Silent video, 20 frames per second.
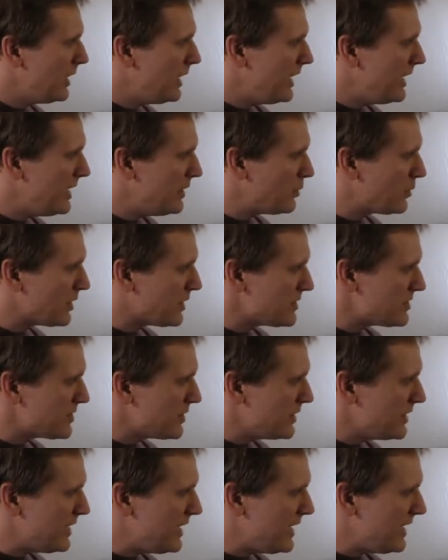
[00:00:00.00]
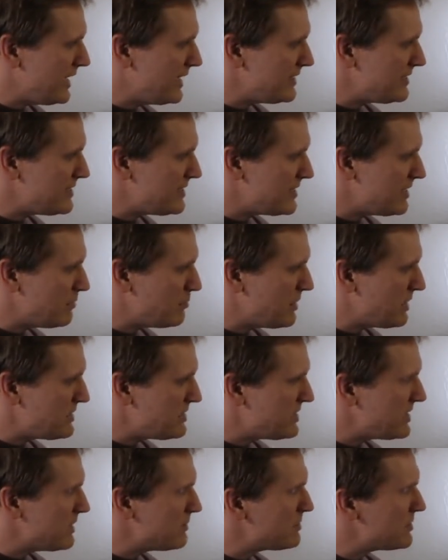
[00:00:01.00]
And we're also going to add
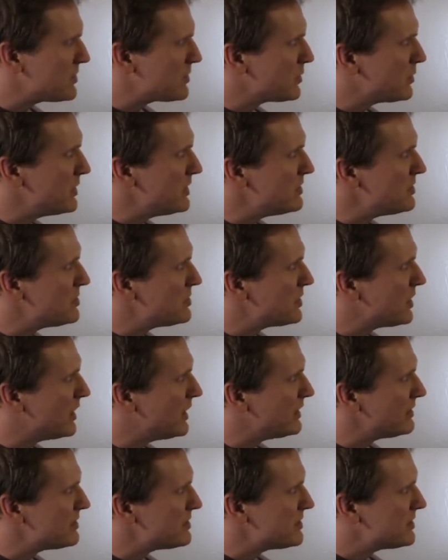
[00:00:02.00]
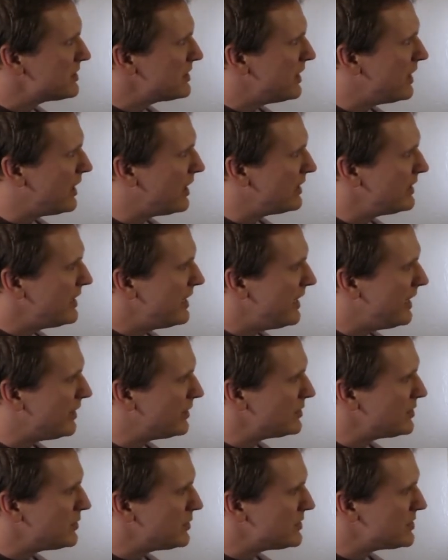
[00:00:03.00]
step-by-step screenshots on
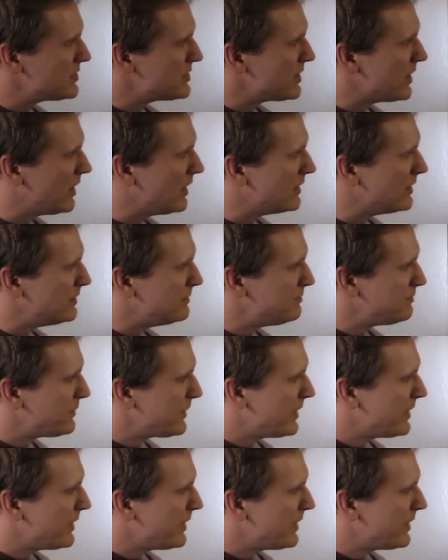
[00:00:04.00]
how to install it.